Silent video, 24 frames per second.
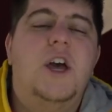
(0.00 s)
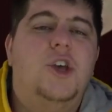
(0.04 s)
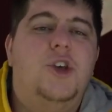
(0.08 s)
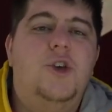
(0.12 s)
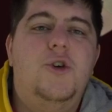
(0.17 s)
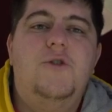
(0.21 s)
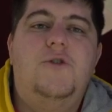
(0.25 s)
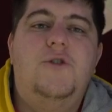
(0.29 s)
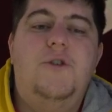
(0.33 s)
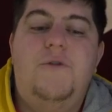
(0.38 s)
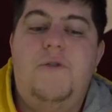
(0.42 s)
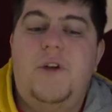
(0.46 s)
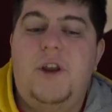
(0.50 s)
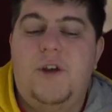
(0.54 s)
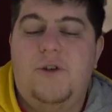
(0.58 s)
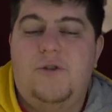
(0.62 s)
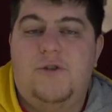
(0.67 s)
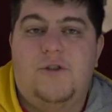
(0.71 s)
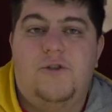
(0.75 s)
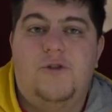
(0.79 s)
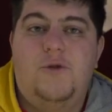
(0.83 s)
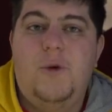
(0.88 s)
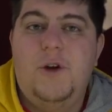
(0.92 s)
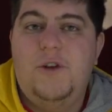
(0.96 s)
YouTube
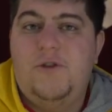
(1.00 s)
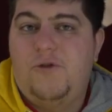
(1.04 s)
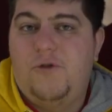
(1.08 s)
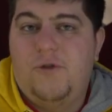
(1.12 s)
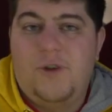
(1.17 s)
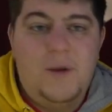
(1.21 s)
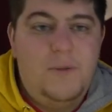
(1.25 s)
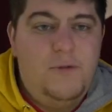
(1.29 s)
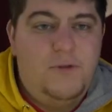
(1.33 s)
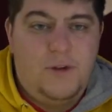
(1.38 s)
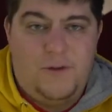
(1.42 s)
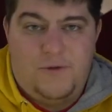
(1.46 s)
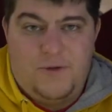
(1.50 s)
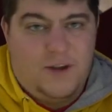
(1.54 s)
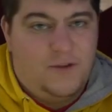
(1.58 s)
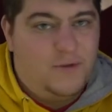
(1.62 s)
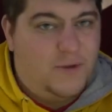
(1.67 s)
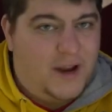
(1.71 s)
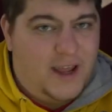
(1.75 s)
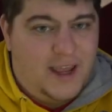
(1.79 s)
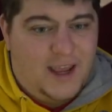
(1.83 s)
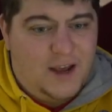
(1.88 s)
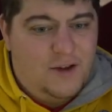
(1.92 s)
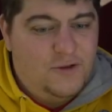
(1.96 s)
videos, or Twitch streams, if you guys
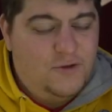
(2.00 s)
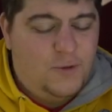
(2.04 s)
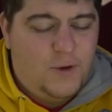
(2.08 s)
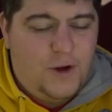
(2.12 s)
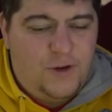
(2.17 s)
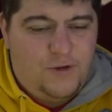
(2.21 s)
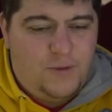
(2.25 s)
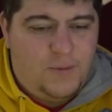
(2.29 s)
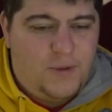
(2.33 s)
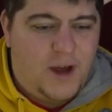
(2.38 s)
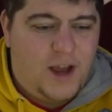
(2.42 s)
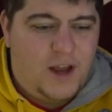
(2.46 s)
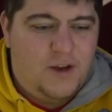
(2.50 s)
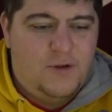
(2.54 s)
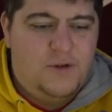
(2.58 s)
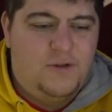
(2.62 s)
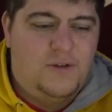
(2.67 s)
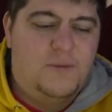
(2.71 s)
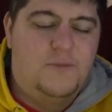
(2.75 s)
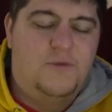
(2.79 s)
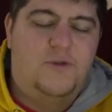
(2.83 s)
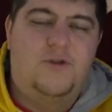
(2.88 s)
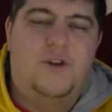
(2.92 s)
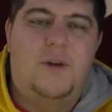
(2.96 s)
want to hang out on Twitch, we'll probably do
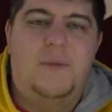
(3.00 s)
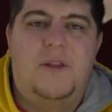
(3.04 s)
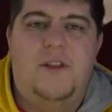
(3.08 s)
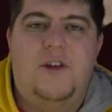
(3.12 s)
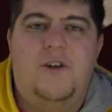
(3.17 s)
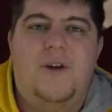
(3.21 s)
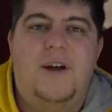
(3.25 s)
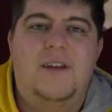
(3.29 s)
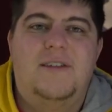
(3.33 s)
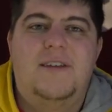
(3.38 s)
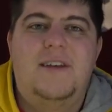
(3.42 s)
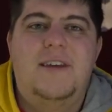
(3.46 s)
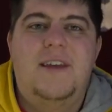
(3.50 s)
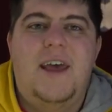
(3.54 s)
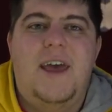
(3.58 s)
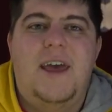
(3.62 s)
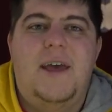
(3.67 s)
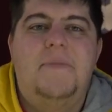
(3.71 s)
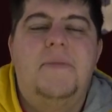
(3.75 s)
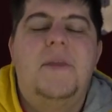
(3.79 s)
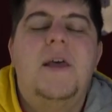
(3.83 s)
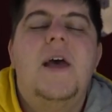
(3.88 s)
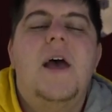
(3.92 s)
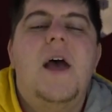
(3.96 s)
some streaming later on
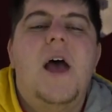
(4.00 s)
today,